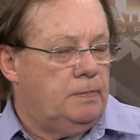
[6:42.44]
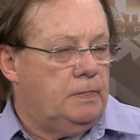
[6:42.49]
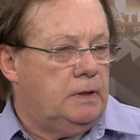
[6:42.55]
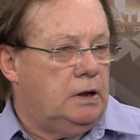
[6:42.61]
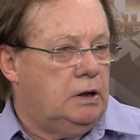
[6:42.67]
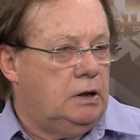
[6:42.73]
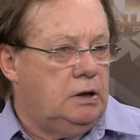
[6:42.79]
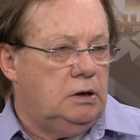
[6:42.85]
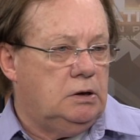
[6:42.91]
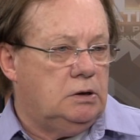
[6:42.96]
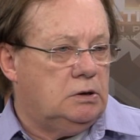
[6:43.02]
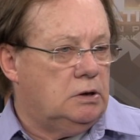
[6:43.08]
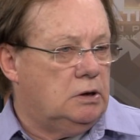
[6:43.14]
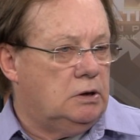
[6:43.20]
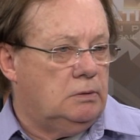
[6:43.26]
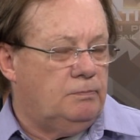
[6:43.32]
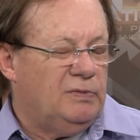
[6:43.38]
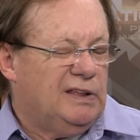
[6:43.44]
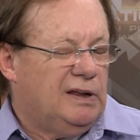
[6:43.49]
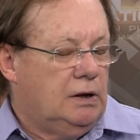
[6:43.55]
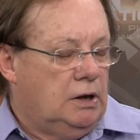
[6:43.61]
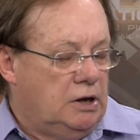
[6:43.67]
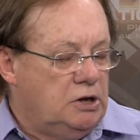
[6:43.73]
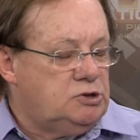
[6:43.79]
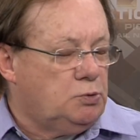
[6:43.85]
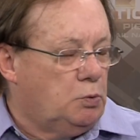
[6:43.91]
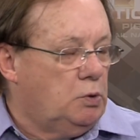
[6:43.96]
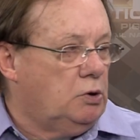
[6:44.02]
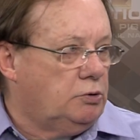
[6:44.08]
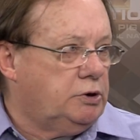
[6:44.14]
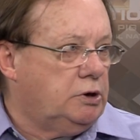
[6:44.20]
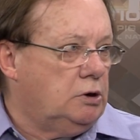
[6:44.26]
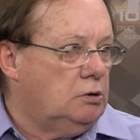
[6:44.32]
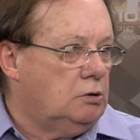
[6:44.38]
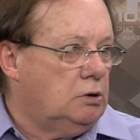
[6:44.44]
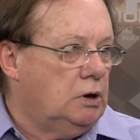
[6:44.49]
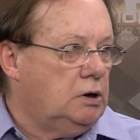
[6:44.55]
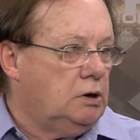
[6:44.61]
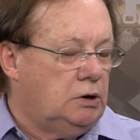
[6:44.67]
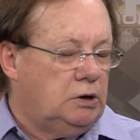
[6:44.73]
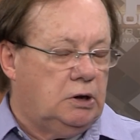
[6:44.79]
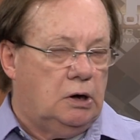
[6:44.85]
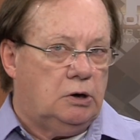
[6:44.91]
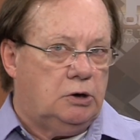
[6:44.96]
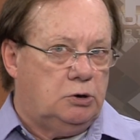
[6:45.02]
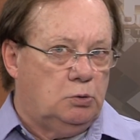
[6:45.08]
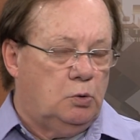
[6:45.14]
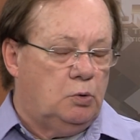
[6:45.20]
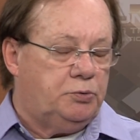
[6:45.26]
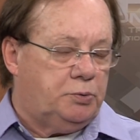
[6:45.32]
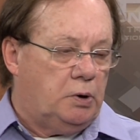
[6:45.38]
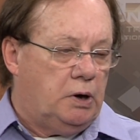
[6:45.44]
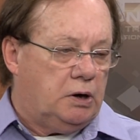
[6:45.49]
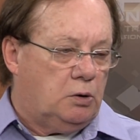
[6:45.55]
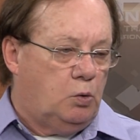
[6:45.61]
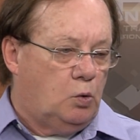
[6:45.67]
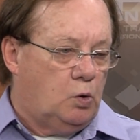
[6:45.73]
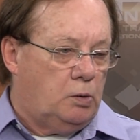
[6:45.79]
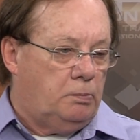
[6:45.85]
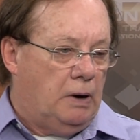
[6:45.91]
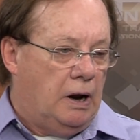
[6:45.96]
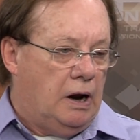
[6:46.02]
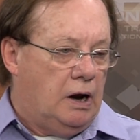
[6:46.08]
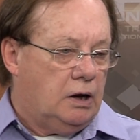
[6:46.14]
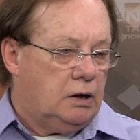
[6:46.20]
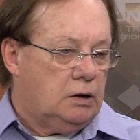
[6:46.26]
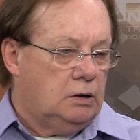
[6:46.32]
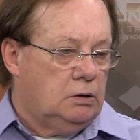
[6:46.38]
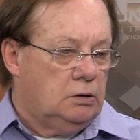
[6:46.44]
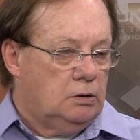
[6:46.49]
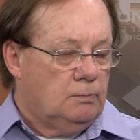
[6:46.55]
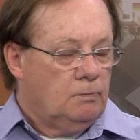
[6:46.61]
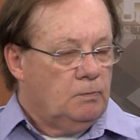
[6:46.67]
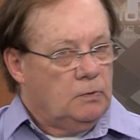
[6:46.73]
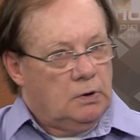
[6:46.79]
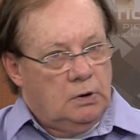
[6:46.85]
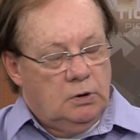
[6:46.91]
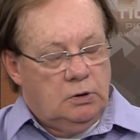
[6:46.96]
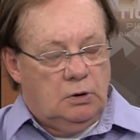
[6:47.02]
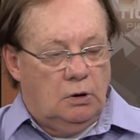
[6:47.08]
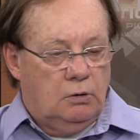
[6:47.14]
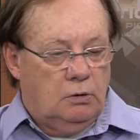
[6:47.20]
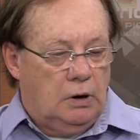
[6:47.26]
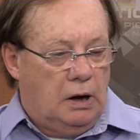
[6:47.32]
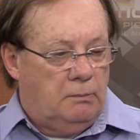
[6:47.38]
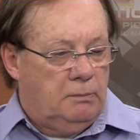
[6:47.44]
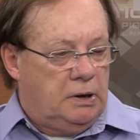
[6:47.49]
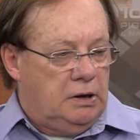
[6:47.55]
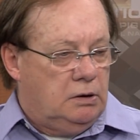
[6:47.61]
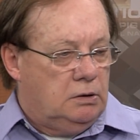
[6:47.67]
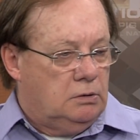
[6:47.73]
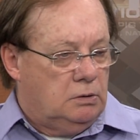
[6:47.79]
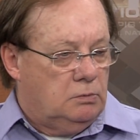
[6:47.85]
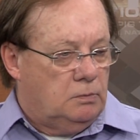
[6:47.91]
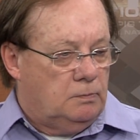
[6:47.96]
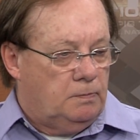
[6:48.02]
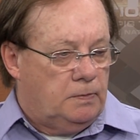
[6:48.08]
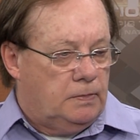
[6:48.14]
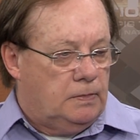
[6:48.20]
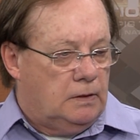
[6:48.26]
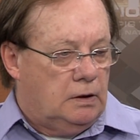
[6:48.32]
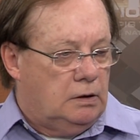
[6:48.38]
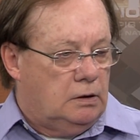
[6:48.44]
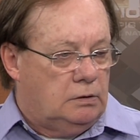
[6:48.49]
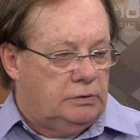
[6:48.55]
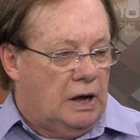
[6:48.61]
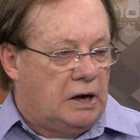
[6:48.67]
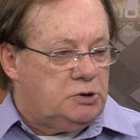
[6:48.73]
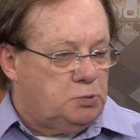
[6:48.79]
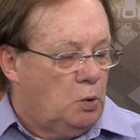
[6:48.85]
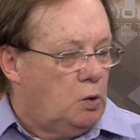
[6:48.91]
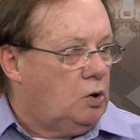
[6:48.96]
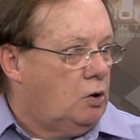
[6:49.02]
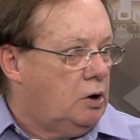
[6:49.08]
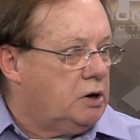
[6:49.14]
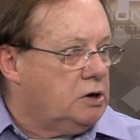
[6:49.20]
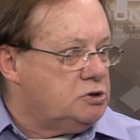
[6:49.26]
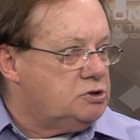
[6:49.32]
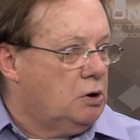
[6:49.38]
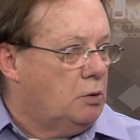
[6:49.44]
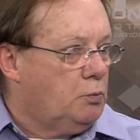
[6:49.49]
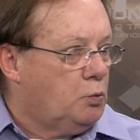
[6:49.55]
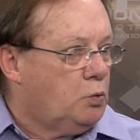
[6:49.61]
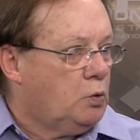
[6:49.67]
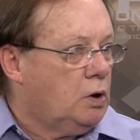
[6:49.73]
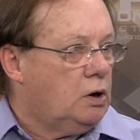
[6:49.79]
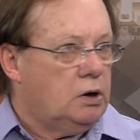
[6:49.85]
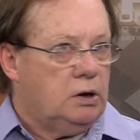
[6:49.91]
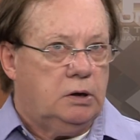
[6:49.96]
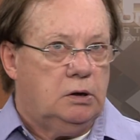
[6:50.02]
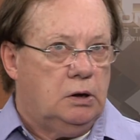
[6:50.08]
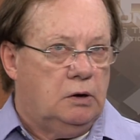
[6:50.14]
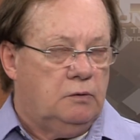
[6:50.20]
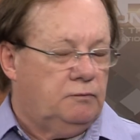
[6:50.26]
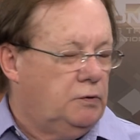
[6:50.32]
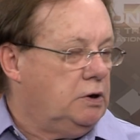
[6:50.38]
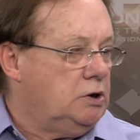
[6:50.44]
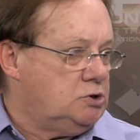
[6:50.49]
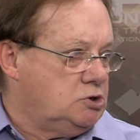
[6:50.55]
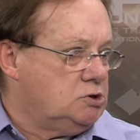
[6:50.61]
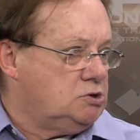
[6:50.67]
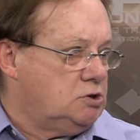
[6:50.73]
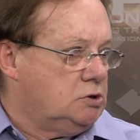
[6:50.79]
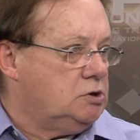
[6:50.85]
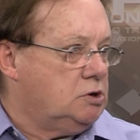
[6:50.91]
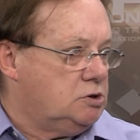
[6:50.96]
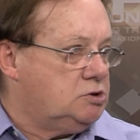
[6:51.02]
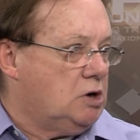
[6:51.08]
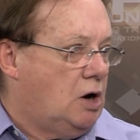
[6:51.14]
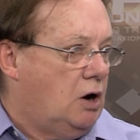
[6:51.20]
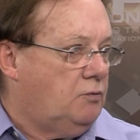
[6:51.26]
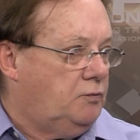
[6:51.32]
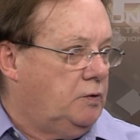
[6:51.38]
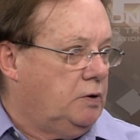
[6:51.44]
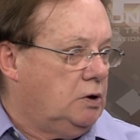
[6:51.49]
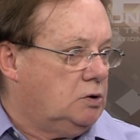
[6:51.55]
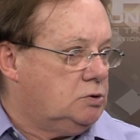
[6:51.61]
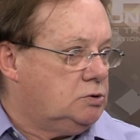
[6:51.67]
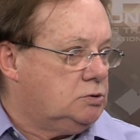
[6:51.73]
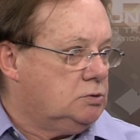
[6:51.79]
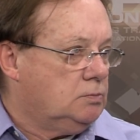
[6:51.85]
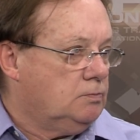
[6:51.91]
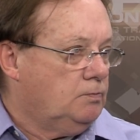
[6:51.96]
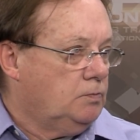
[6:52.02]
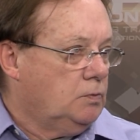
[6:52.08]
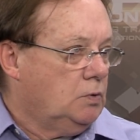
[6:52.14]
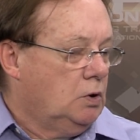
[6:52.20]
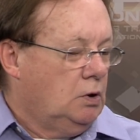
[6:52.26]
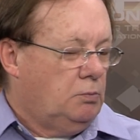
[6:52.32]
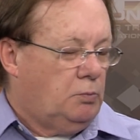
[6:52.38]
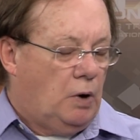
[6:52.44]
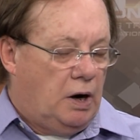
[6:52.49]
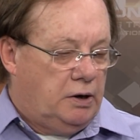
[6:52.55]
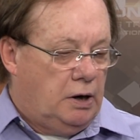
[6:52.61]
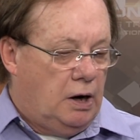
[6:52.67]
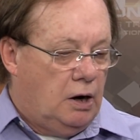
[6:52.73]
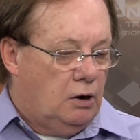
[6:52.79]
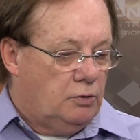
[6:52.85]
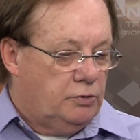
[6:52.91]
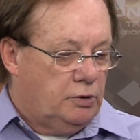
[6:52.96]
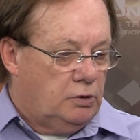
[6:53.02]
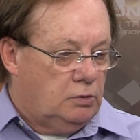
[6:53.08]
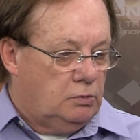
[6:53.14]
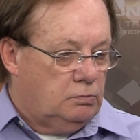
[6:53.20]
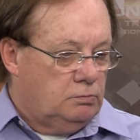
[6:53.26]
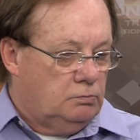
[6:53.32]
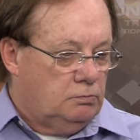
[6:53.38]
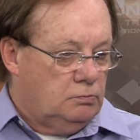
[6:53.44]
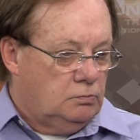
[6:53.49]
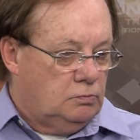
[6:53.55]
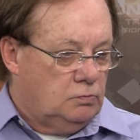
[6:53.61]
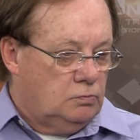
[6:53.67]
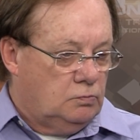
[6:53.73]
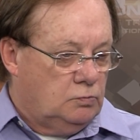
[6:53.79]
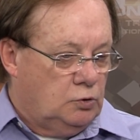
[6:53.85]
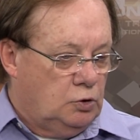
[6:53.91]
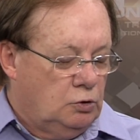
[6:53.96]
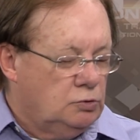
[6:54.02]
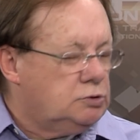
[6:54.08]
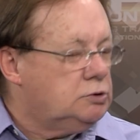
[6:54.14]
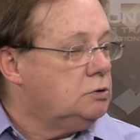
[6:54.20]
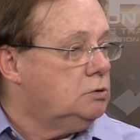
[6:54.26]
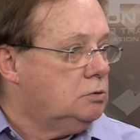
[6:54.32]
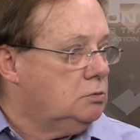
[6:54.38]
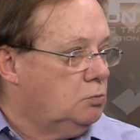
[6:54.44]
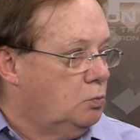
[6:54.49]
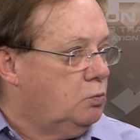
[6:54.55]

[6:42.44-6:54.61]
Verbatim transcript: he he's a real deal, and to get a dual threat quarterback you know, I mean, that's what Arkansas really envisions in this offense. Right now, they're using